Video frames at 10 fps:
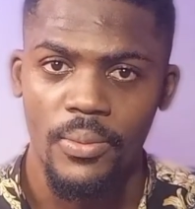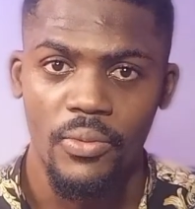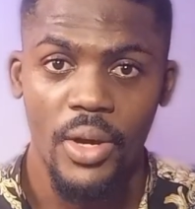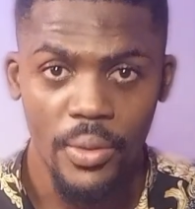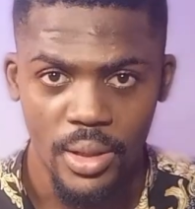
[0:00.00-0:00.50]

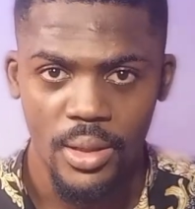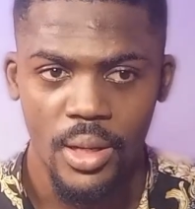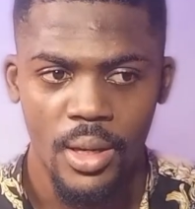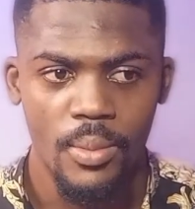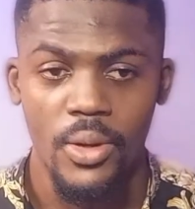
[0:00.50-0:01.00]
Very,
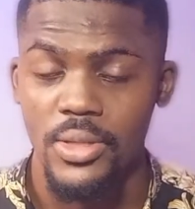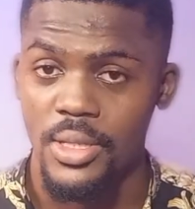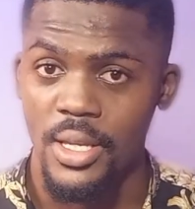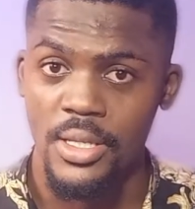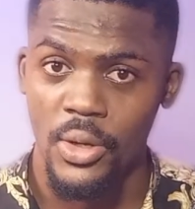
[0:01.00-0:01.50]
because
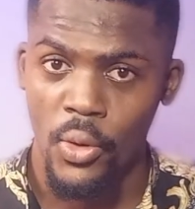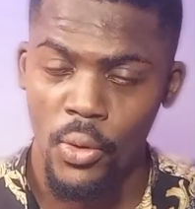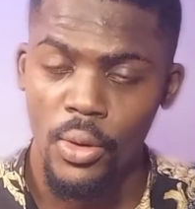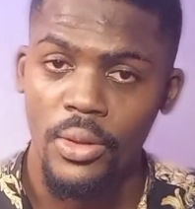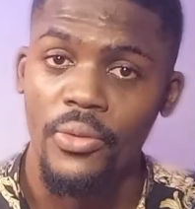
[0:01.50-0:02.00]
it takes a
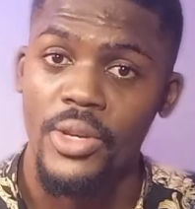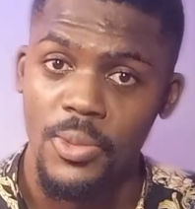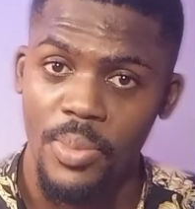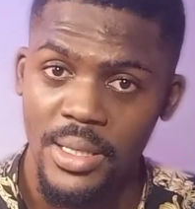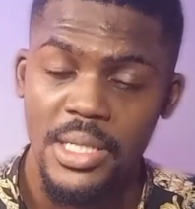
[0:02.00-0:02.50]
whole lot of
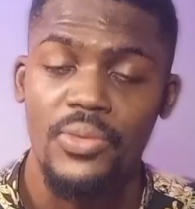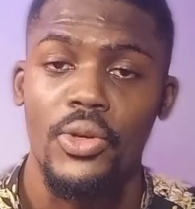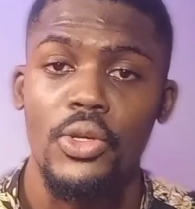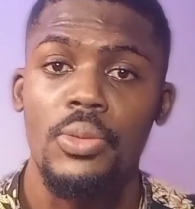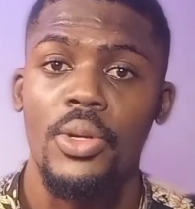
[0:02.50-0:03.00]
expertise for
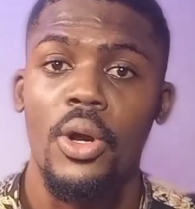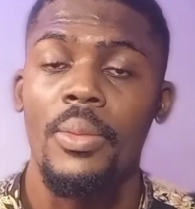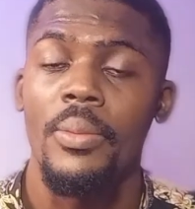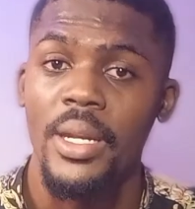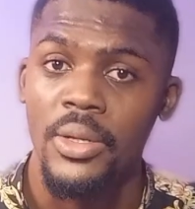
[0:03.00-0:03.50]
you to become
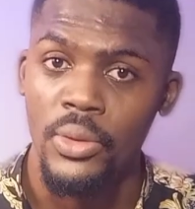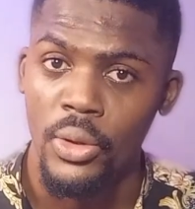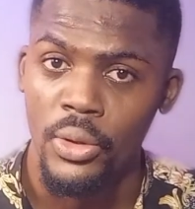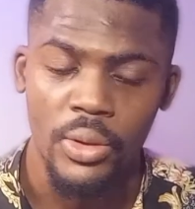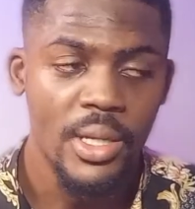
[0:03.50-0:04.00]
a medical
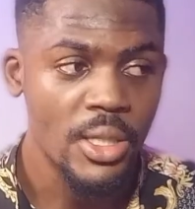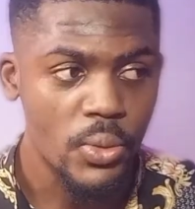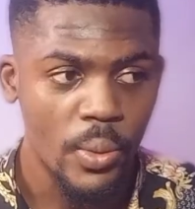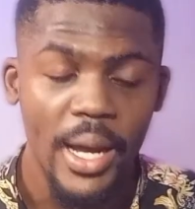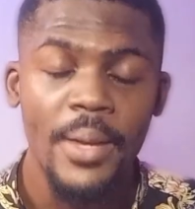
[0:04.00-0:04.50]
doctor. That's
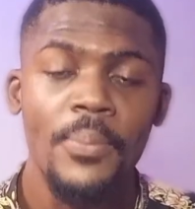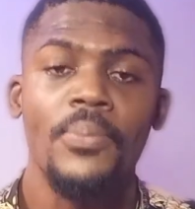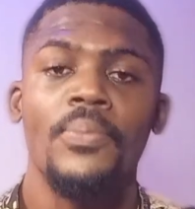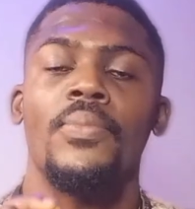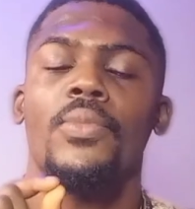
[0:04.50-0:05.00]
why
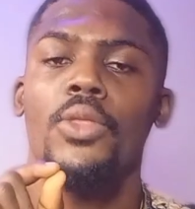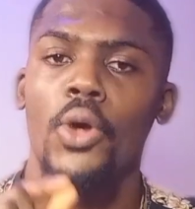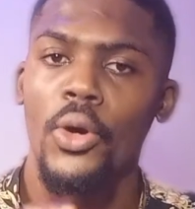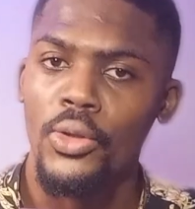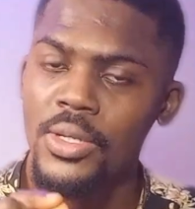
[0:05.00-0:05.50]

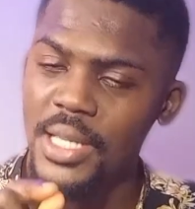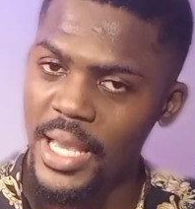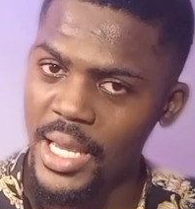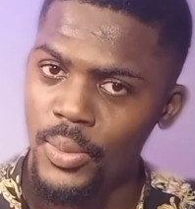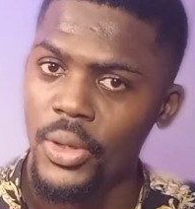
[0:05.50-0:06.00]
doctors
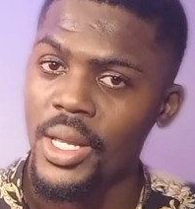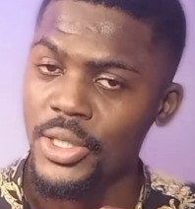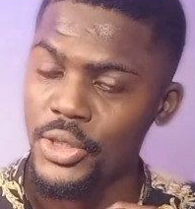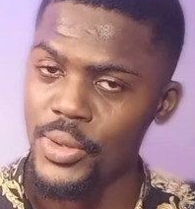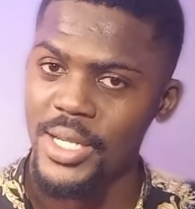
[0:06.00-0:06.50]
earn more
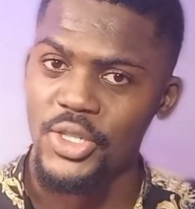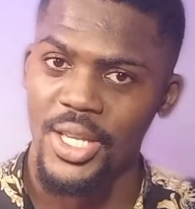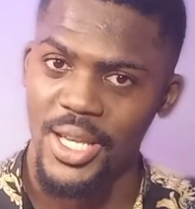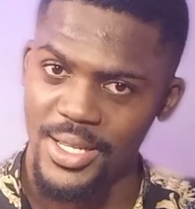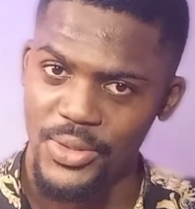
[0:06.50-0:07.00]
than trash
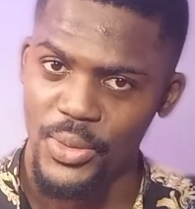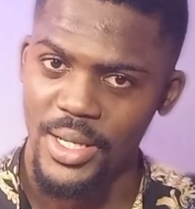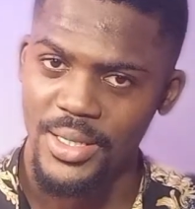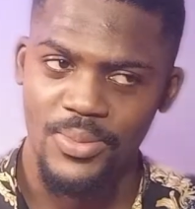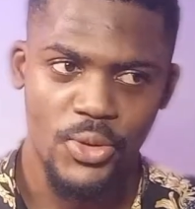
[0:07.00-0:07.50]
takers,
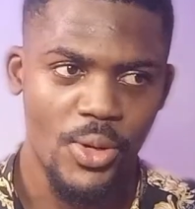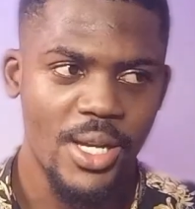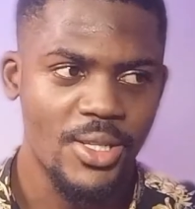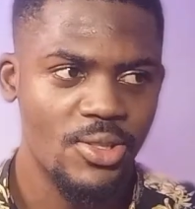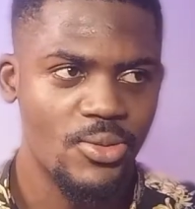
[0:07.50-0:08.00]
right?
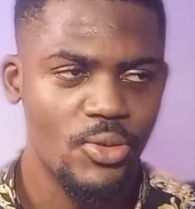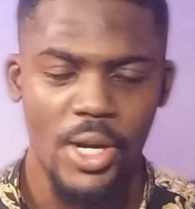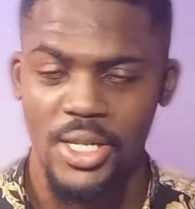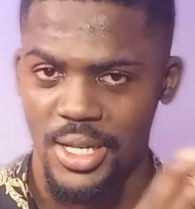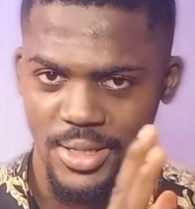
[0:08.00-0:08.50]

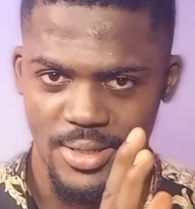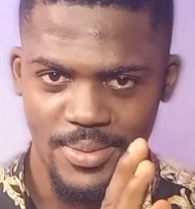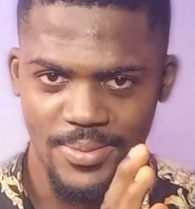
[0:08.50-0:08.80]
Trashers,